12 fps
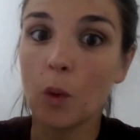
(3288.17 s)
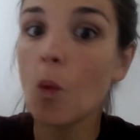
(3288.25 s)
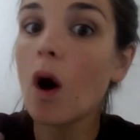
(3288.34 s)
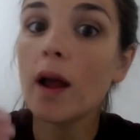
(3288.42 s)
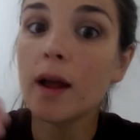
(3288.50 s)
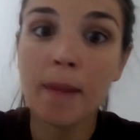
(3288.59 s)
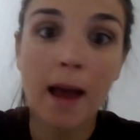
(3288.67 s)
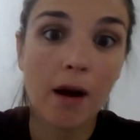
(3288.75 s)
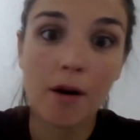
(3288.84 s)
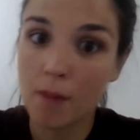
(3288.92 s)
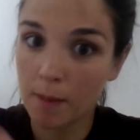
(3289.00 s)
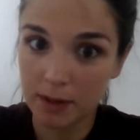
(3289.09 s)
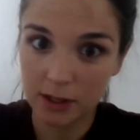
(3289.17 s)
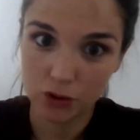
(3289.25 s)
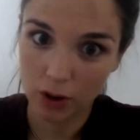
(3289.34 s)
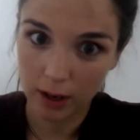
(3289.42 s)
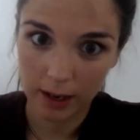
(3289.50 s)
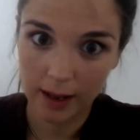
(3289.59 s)
why a parent might be
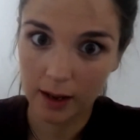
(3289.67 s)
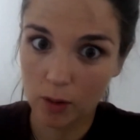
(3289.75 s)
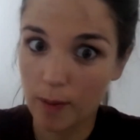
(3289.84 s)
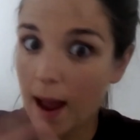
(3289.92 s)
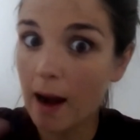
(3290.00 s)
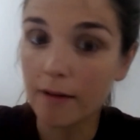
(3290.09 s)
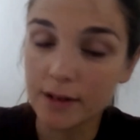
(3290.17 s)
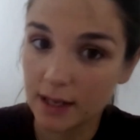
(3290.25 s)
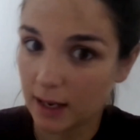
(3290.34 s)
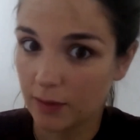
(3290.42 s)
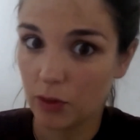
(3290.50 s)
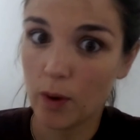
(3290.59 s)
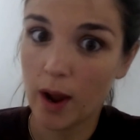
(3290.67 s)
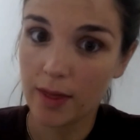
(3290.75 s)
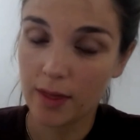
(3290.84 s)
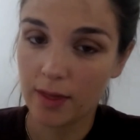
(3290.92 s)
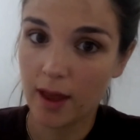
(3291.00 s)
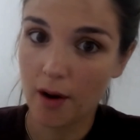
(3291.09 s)
struggling or parenting in the way
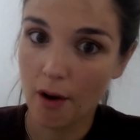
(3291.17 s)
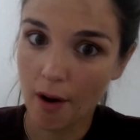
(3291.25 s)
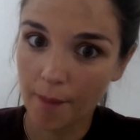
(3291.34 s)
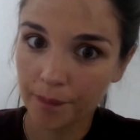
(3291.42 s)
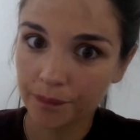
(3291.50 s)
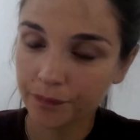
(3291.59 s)
that they are